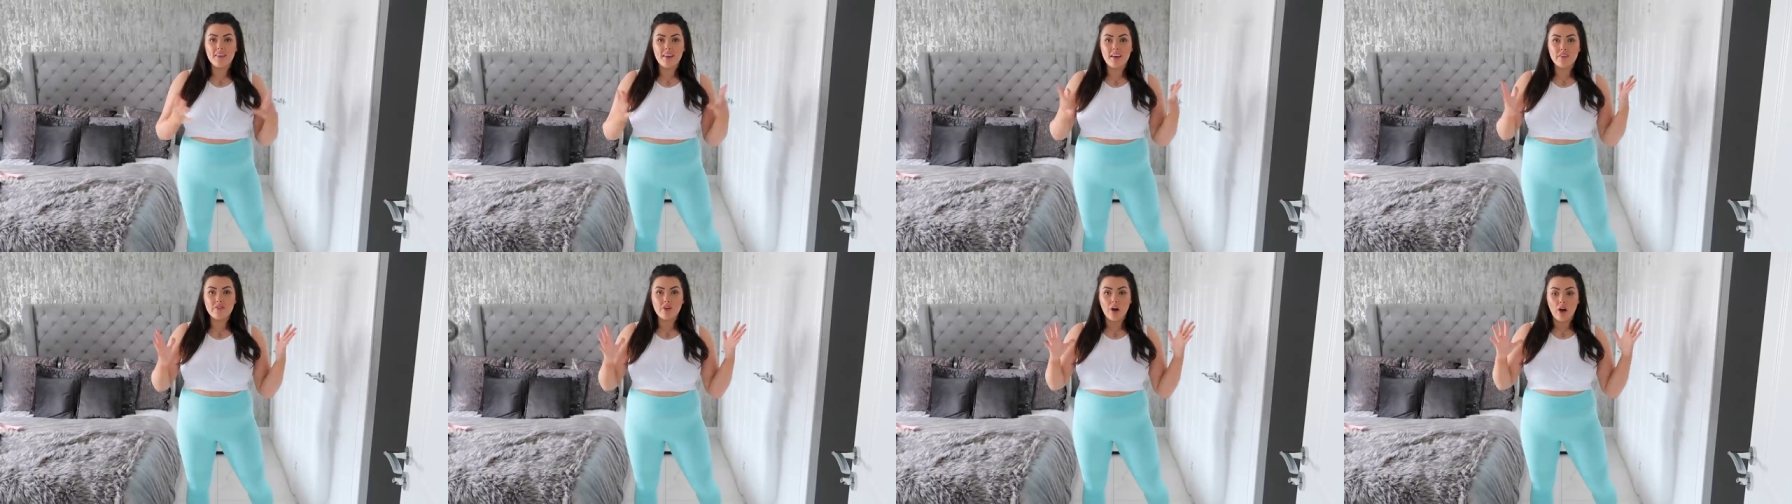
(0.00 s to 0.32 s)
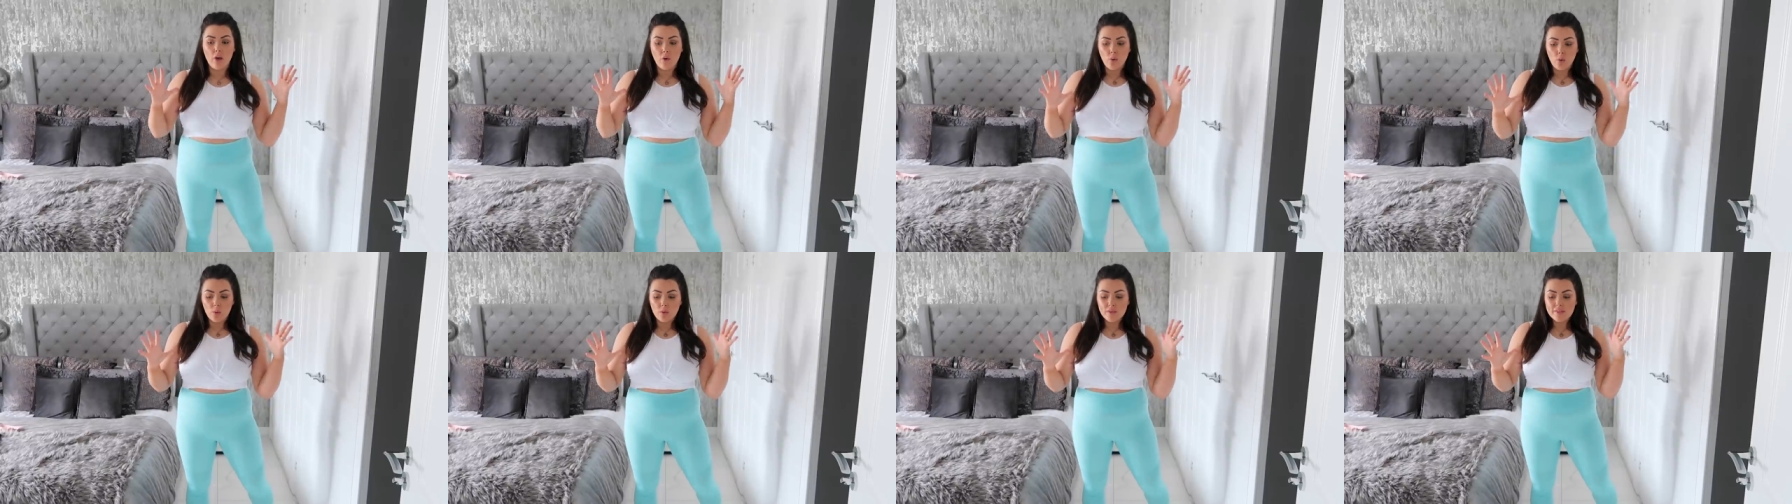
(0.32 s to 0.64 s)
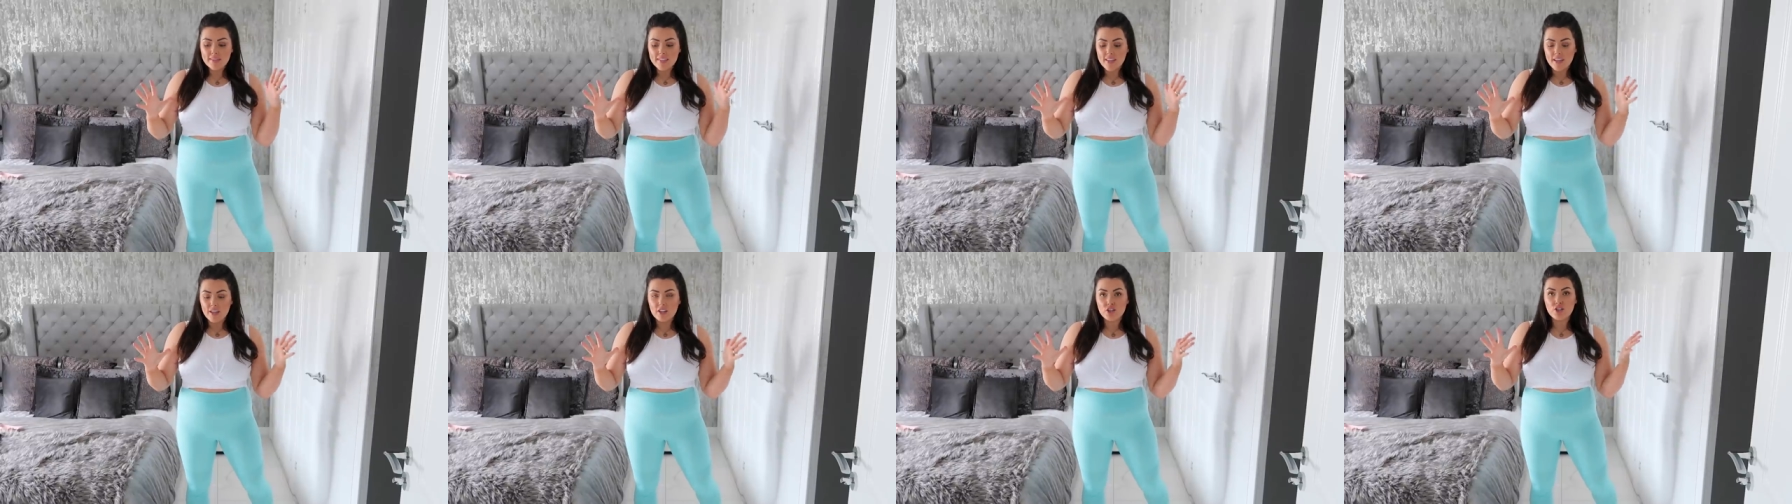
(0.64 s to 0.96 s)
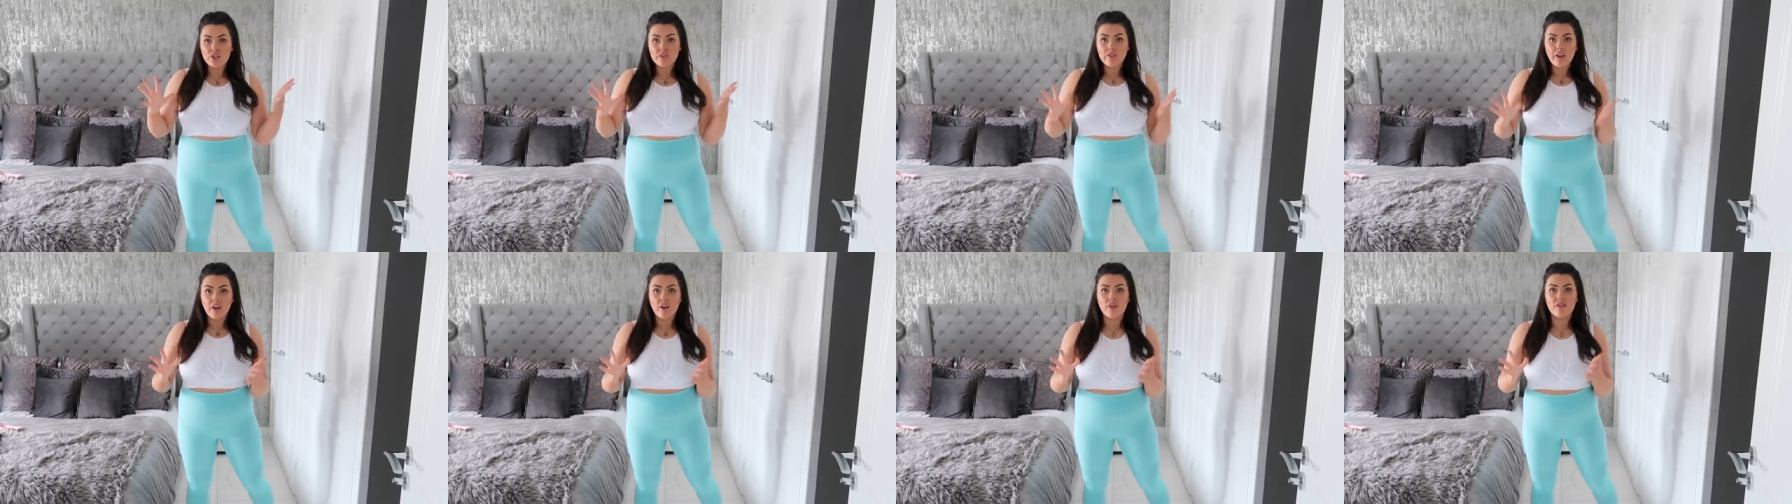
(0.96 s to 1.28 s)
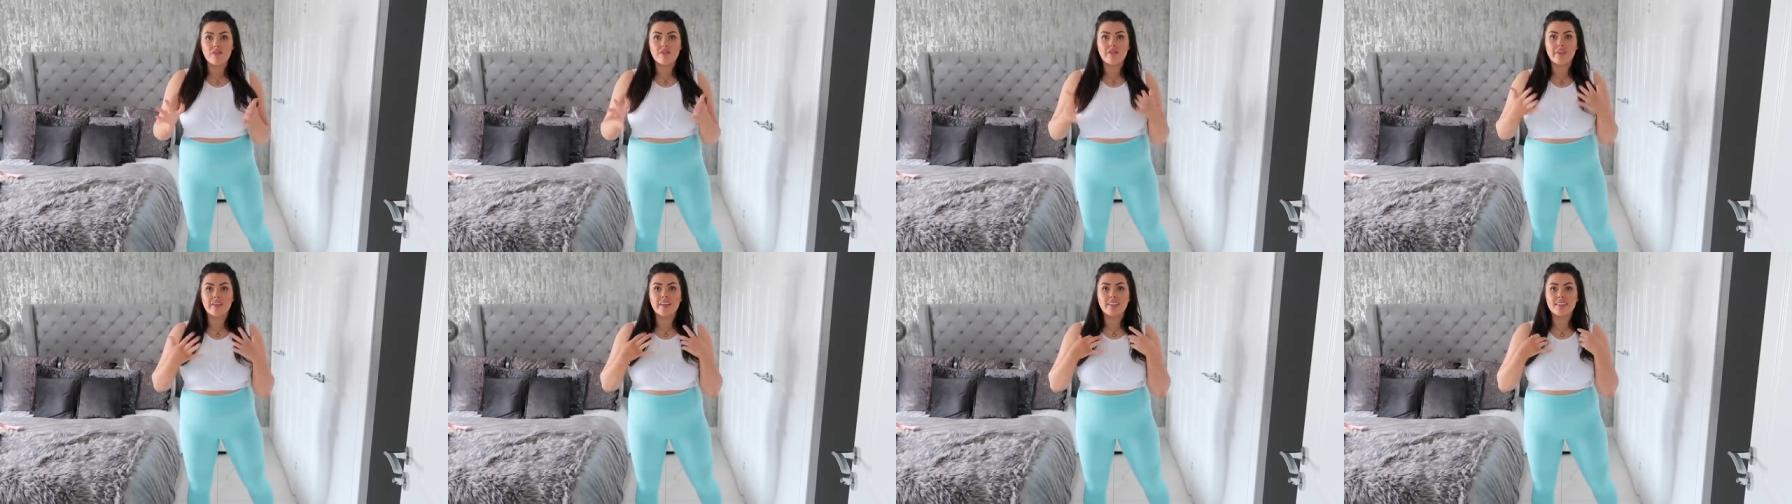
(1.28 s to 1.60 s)
they have got a whole section of
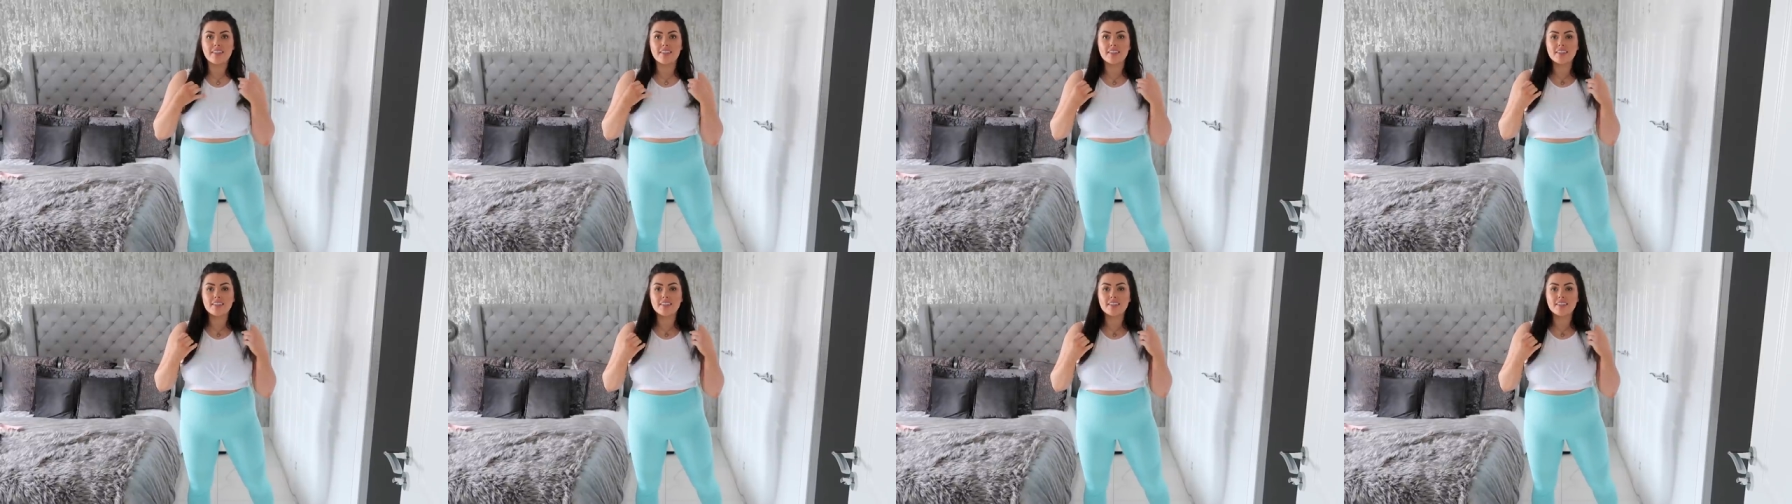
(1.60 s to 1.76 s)
outfits,